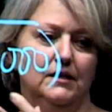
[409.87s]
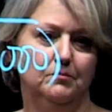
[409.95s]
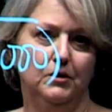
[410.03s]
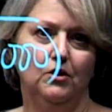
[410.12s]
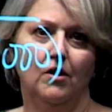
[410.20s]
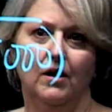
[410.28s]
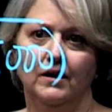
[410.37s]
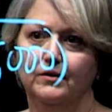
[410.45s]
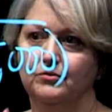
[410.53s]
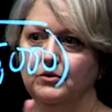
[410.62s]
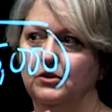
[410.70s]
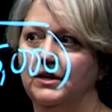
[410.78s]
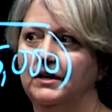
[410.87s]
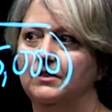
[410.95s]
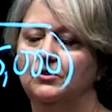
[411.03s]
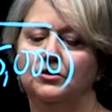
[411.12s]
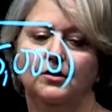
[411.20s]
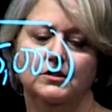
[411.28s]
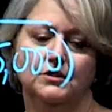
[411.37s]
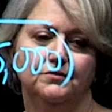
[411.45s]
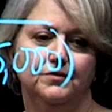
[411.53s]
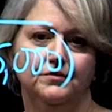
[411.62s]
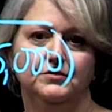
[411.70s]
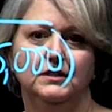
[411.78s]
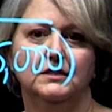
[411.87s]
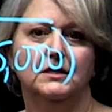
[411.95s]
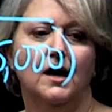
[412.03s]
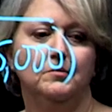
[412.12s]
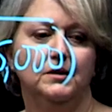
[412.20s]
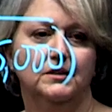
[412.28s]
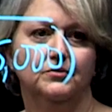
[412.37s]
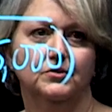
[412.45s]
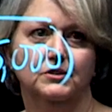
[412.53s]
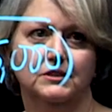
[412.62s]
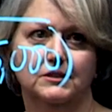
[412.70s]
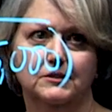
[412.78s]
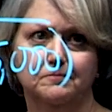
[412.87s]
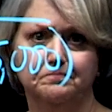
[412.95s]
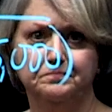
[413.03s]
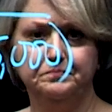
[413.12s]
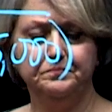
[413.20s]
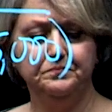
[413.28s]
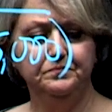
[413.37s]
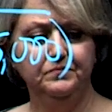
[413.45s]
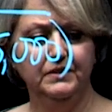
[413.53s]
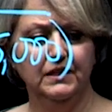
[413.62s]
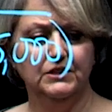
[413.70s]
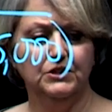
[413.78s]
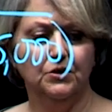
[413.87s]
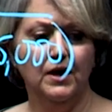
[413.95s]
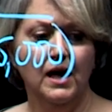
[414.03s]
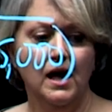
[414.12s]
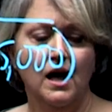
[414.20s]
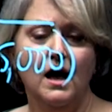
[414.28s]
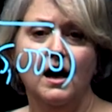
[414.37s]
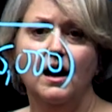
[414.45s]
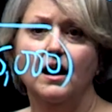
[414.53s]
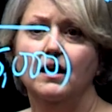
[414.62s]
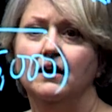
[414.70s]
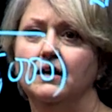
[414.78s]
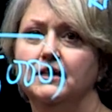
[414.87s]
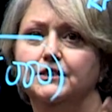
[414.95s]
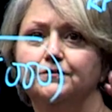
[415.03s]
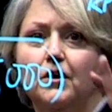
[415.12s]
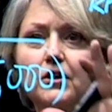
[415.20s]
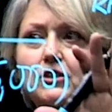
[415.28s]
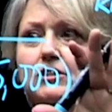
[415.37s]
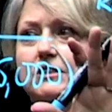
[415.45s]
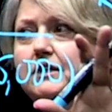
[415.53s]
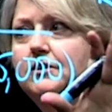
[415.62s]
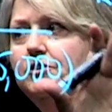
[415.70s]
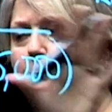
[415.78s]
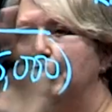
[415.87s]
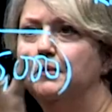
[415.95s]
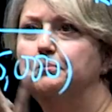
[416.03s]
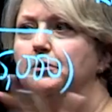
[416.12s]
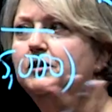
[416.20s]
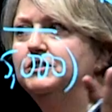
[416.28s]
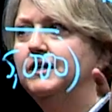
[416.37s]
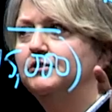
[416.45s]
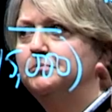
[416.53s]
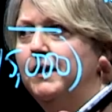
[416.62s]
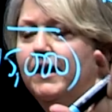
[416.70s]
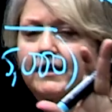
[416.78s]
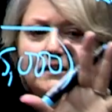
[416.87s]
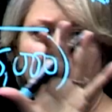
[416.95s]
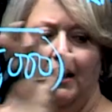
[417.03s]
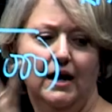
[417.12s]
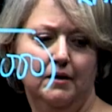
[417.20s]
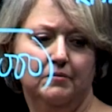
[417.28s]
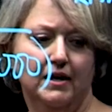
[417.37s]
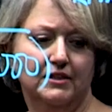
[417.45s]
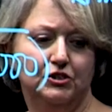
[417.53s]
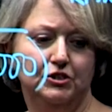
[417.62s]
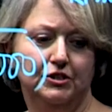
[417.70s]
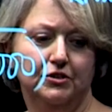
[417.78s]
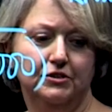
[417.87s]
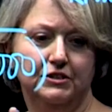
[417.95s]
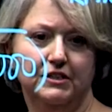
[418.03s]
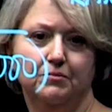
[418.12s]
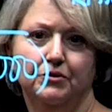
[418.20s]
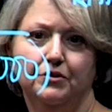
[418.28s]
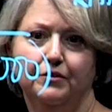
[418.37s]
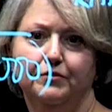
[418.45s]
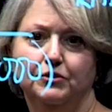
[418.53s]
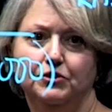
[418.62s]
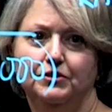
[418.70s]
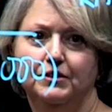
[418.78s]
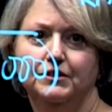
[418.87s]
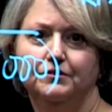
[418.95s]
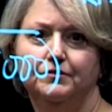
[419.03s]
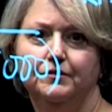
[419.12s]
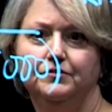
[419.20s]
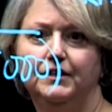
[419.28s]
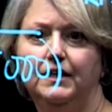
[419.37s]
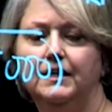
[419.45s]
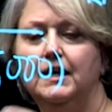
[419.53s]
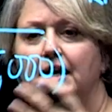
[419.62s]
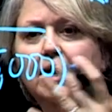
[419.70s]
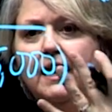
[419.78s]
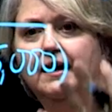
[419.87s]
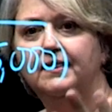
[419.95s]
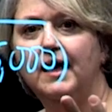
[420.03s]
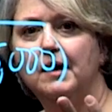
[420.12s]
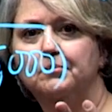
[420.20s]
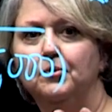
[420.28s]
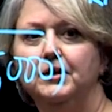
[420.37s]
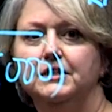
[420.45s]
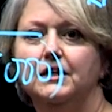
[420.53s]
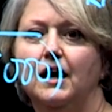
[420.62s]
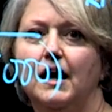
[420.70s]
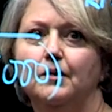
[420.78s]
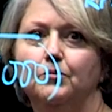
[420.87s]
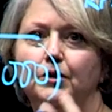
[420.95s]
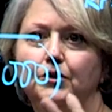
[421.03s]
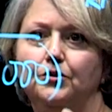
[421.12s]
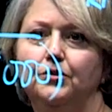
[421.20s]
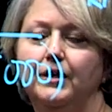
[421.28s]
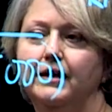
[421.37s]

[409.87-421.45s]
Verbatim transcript: uh, and beyond, if we're looking at the 2015 timing differences. So uh, as far as so we got to put ourselves back in time last year december 31st 2015 and at that point in time we knew